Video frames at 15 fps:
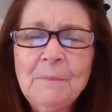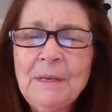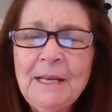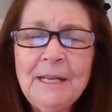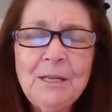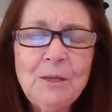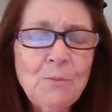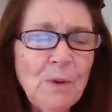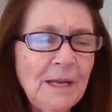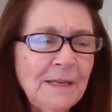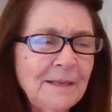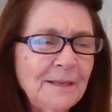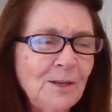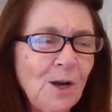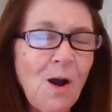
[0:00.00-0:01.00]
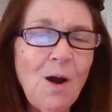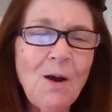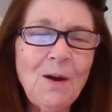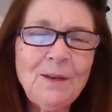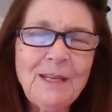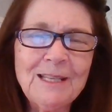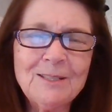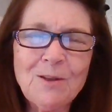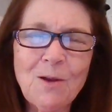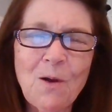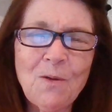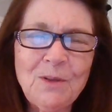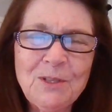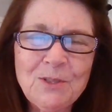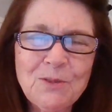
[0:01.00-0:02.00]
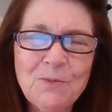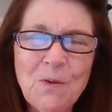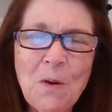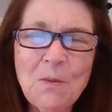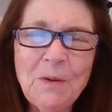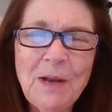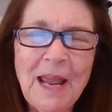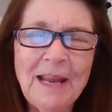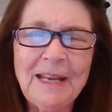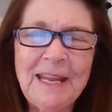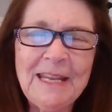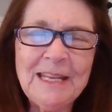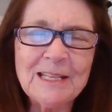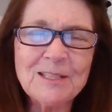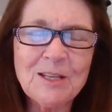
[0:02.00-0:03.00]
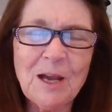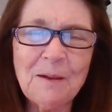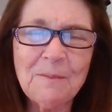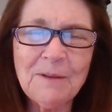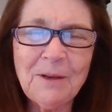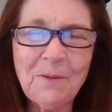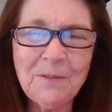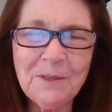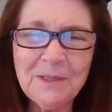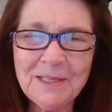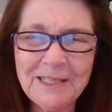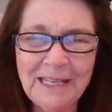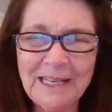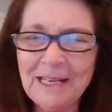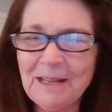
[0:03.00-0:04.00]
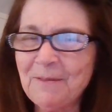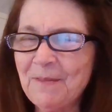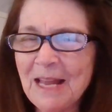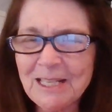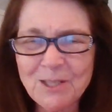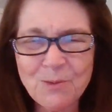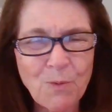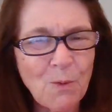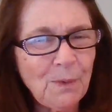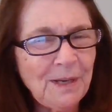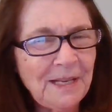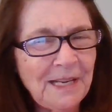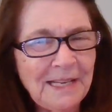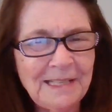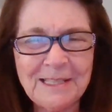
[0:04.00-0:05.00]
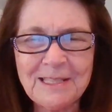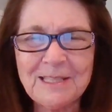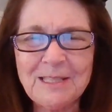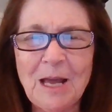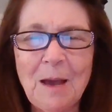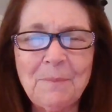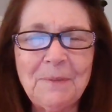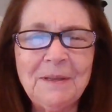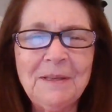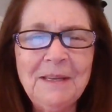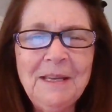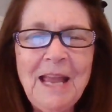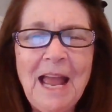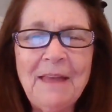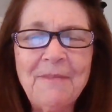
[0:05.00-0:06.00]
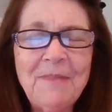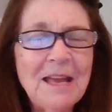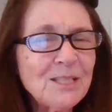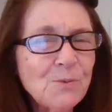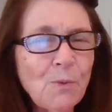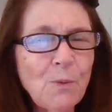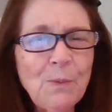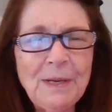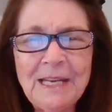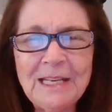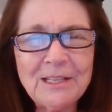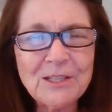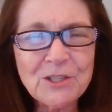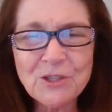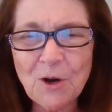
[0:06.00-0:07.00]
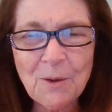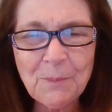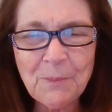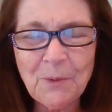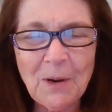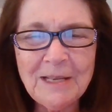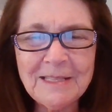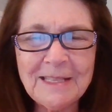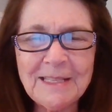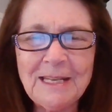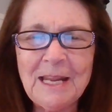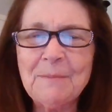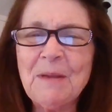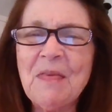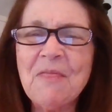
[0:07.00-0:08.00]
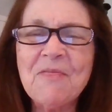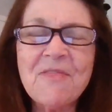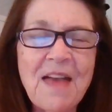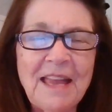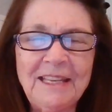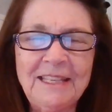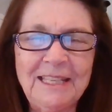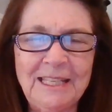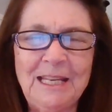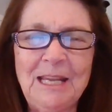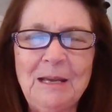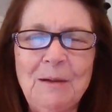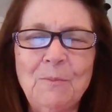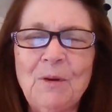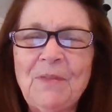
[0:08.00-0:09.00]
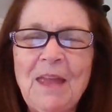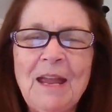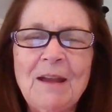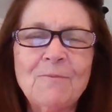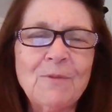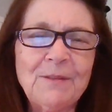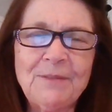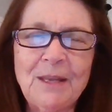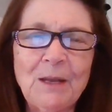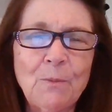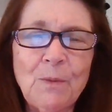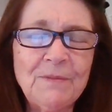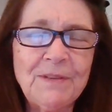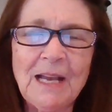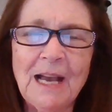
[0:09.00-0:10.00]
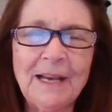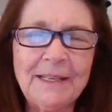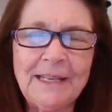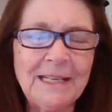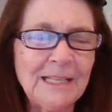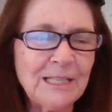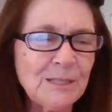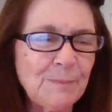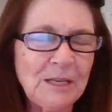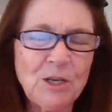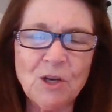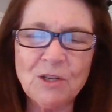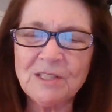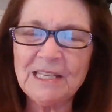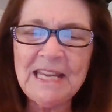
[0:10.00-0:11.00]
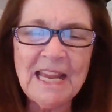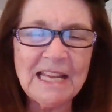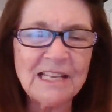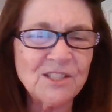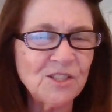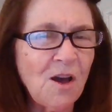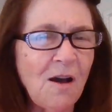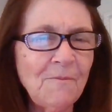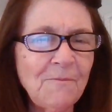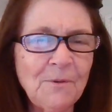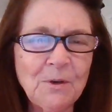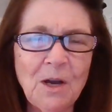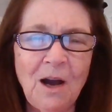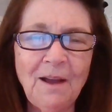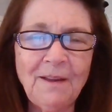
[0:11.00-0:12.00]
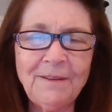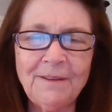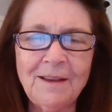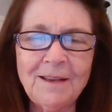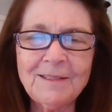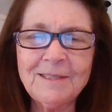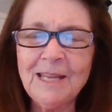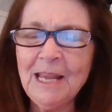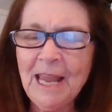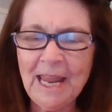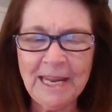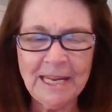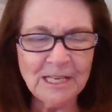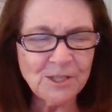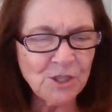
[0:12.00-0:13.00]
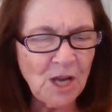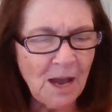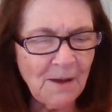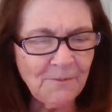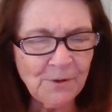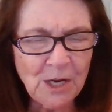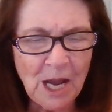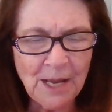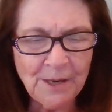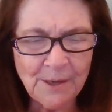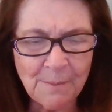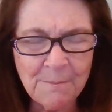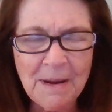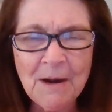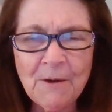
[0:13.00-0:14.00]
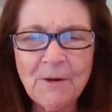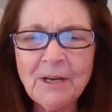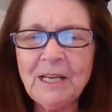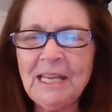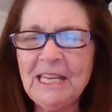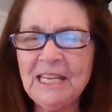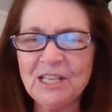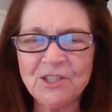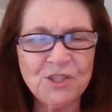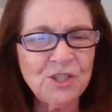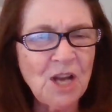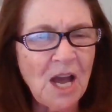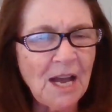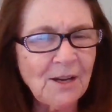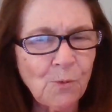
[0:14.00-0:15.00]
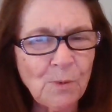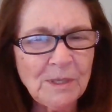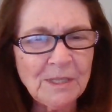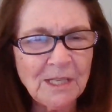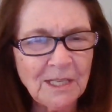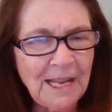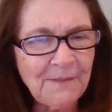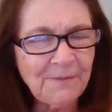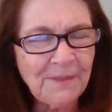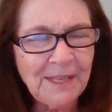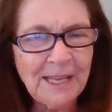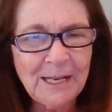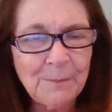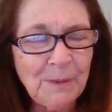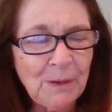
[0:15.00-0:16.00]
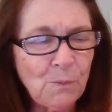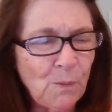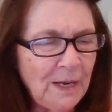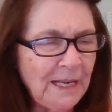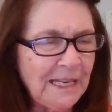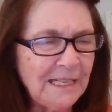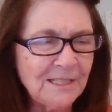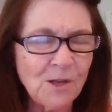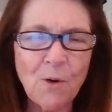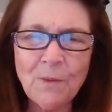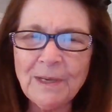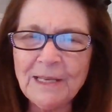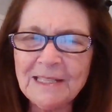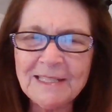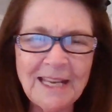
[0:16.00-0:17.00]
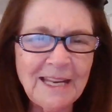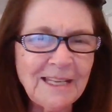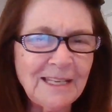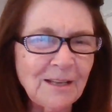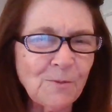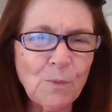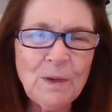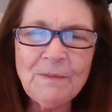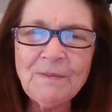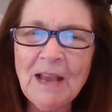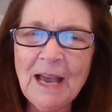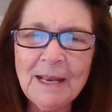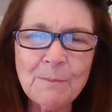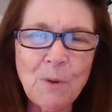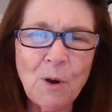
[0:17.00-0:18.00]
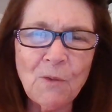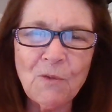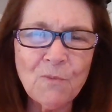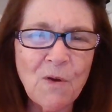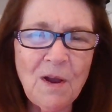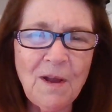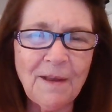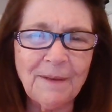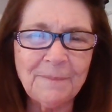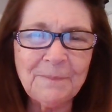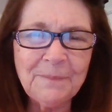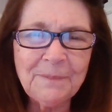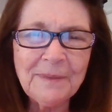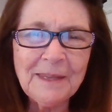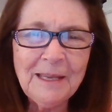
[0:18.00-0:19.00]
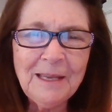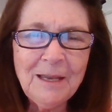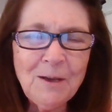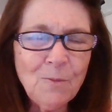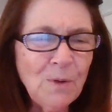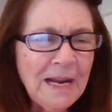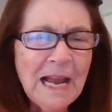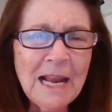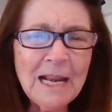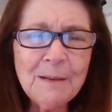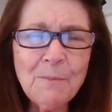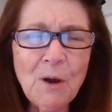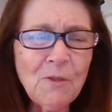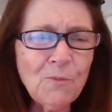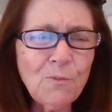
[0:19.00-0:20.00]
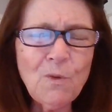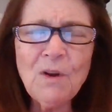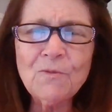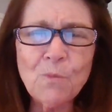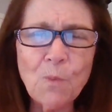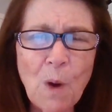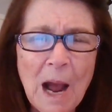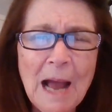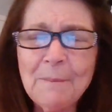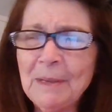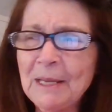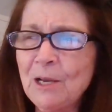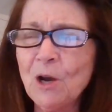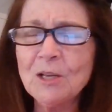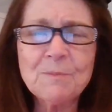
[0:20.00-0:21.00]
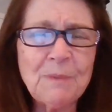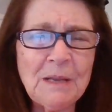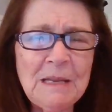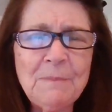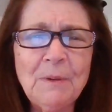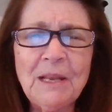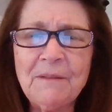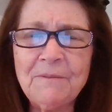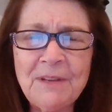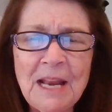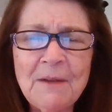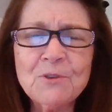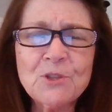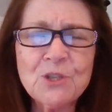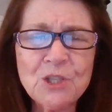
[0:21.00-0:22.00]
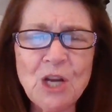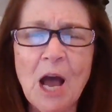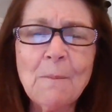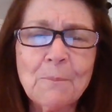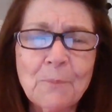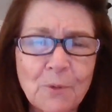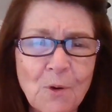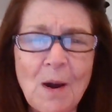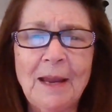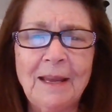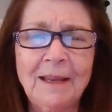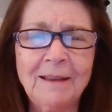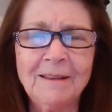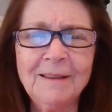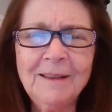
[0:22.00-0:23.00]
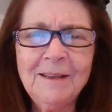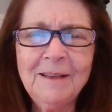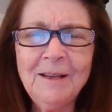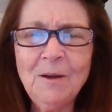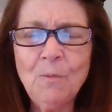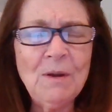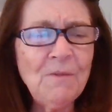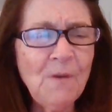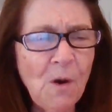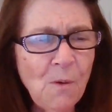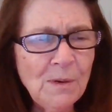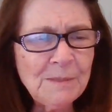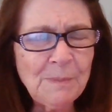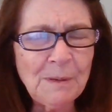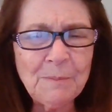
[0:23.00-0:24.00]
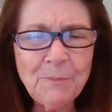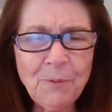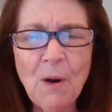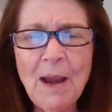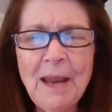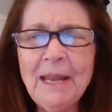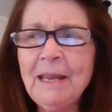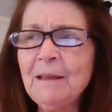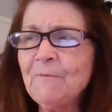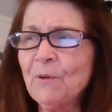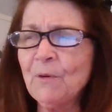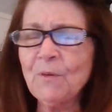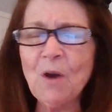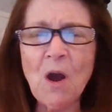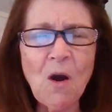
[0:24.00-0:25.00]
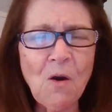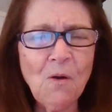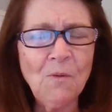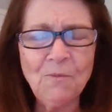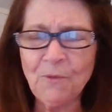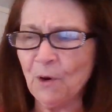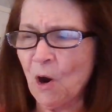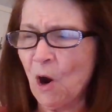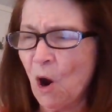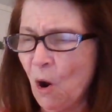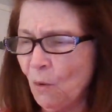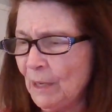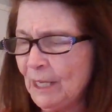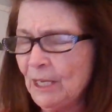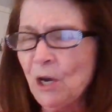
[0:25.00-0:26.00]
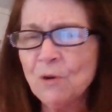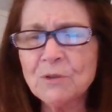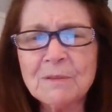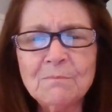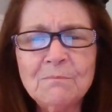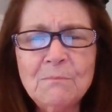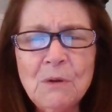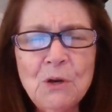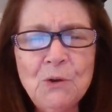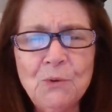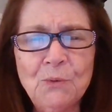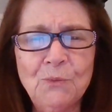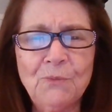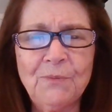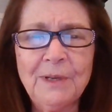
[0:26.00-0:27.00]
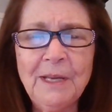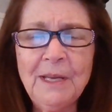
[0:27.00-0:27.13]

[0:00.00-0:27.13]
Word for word: But anyway, God is on his throne and he is coming on the scene, and that's where we need to stop and that's where we need to start praising him and thanking him with everything we've got in us because he has not forgotten us. He has not forgotten America. He is not going to let the enemy win. He's already said that we've got him on the run. We got him on the run. Why? Because people have never stopped praying. We've always been praying for hope, for Holy Ghost move.